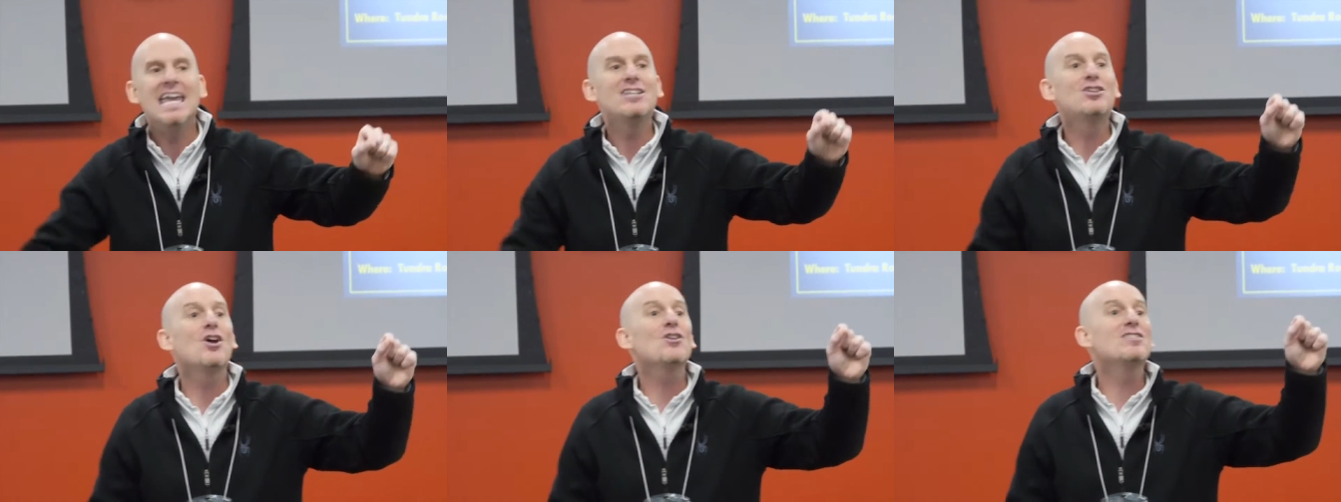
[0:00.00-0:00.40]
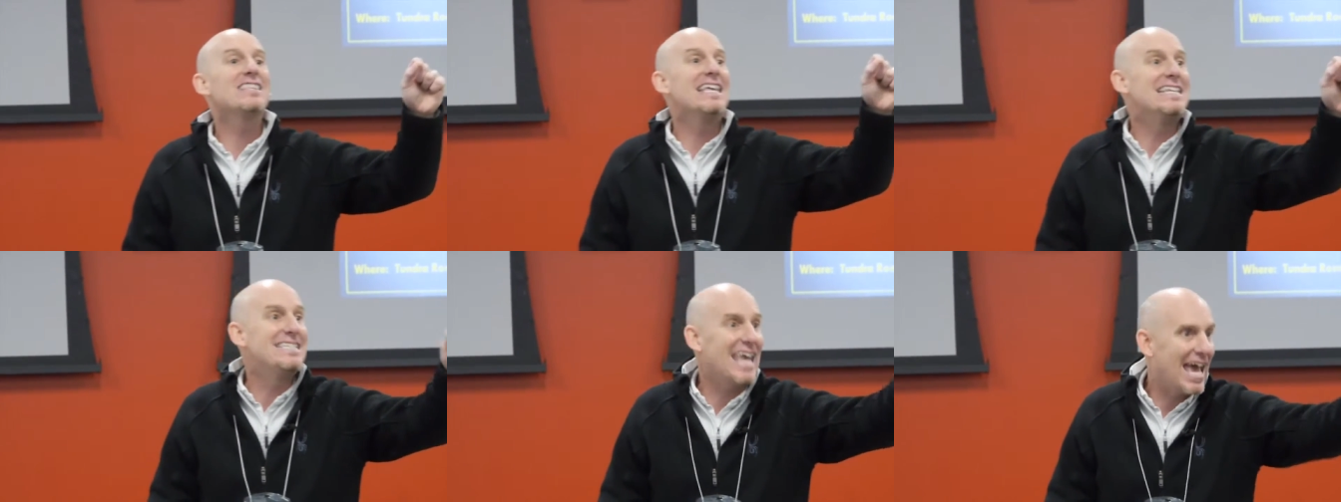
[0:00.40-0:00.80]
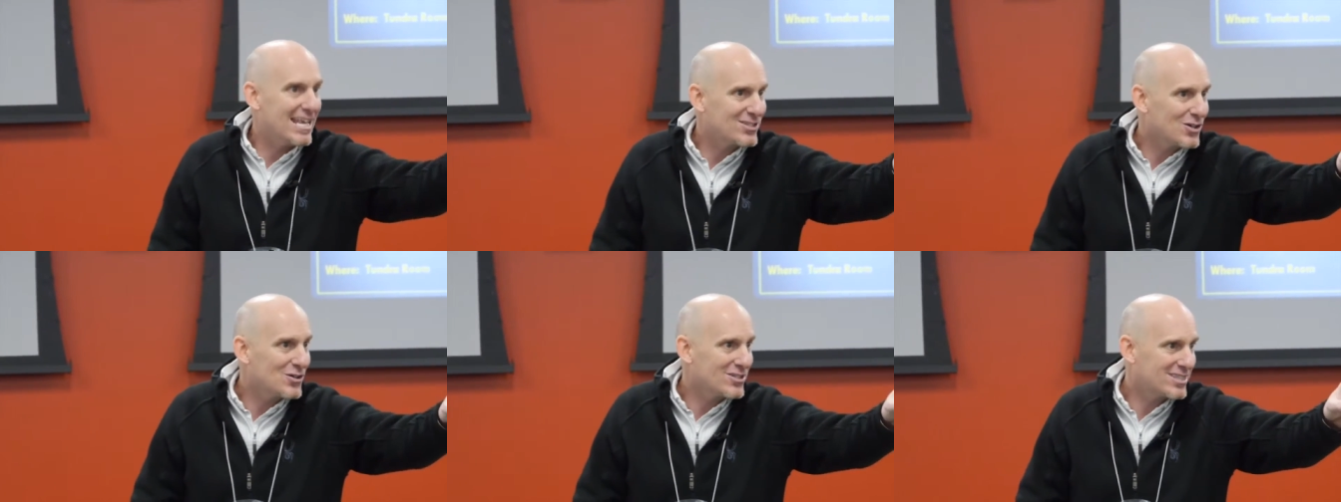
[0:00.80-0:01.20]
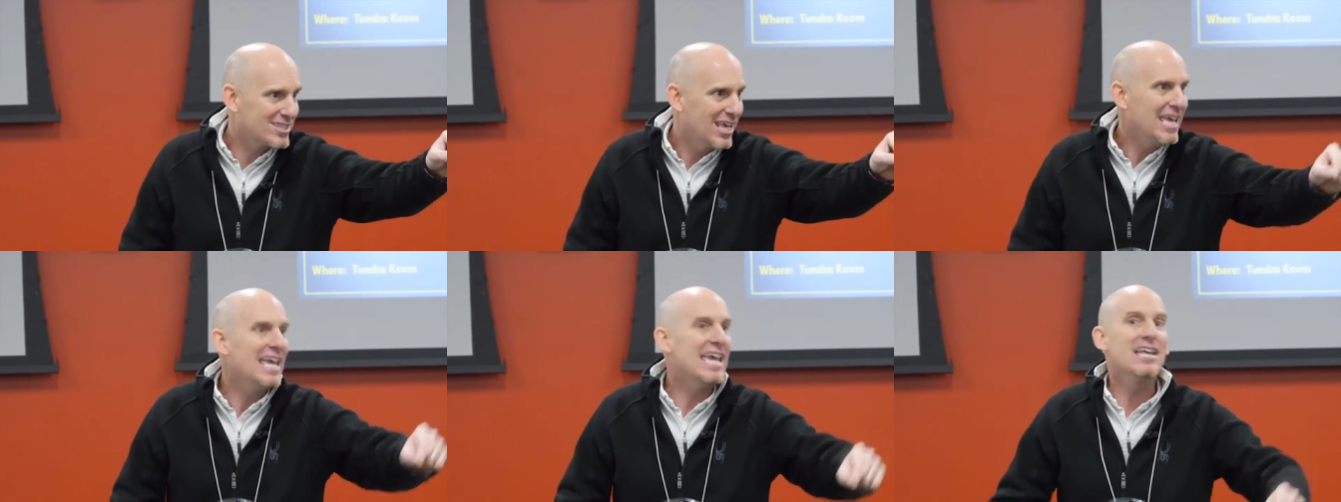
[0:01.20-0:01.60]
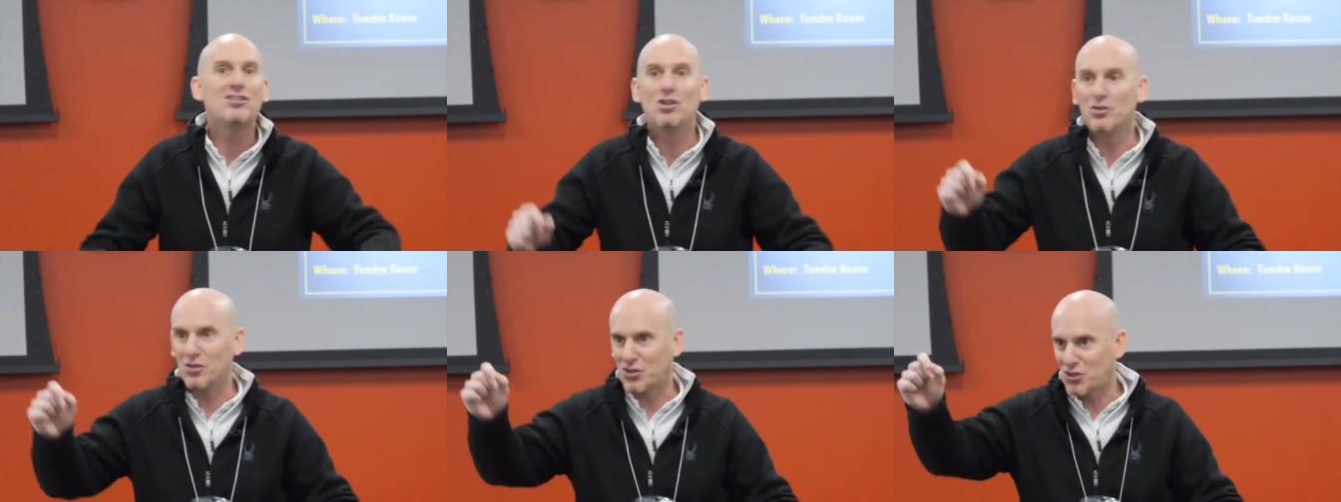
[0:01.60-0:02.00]
He turns the deserts
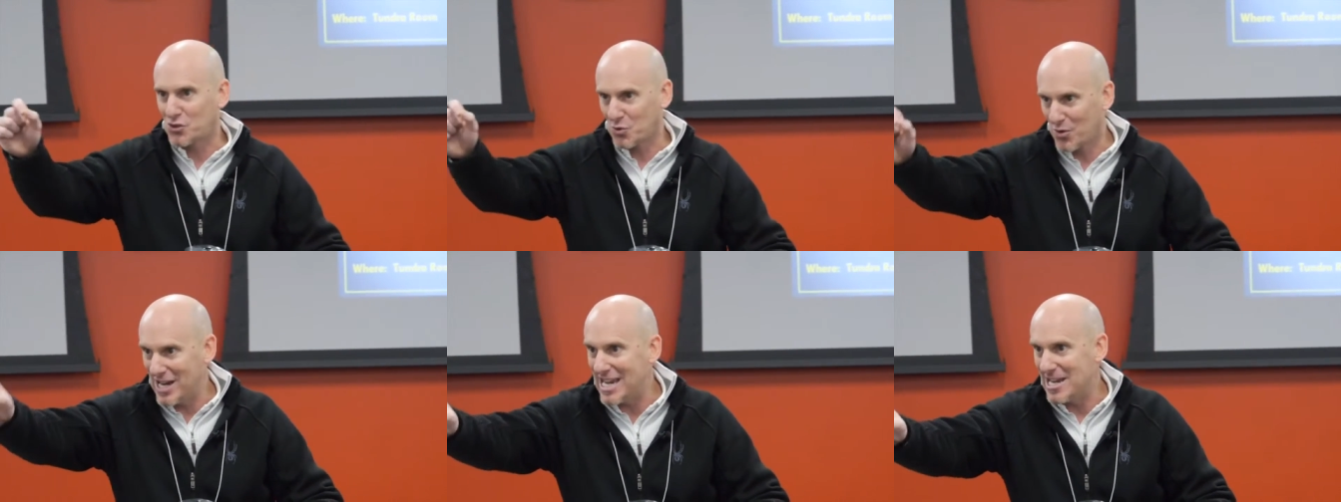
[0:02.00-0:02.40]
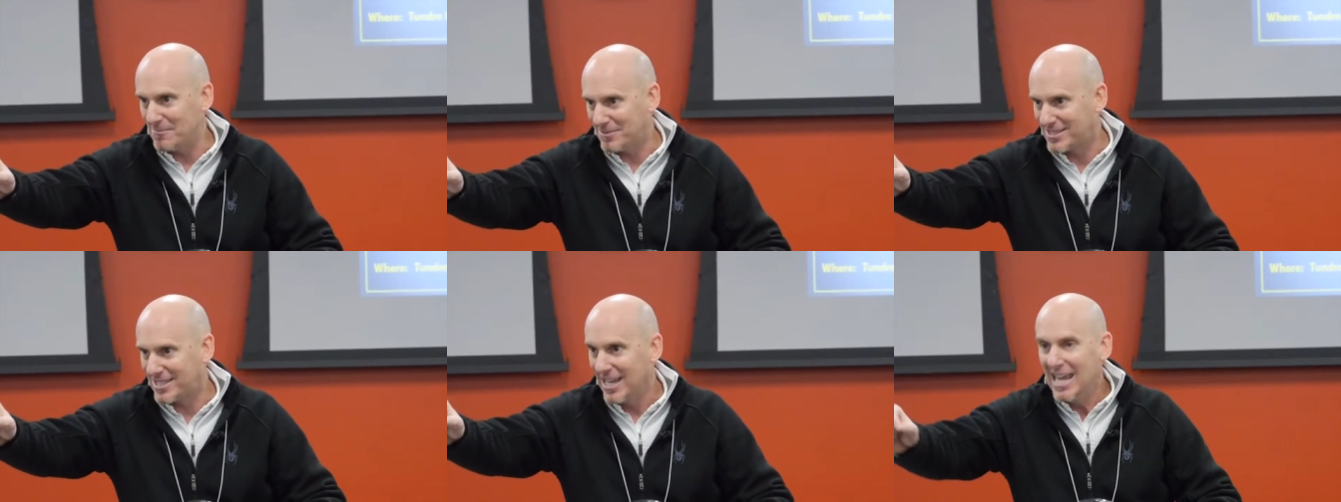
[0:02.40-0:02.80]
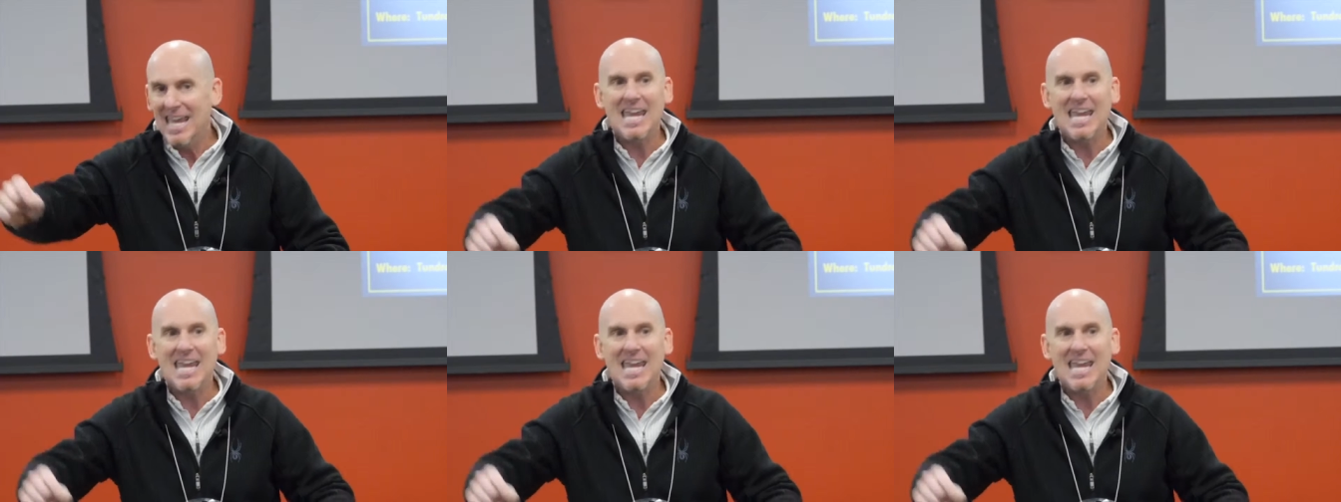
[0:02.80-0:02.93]
into the streams.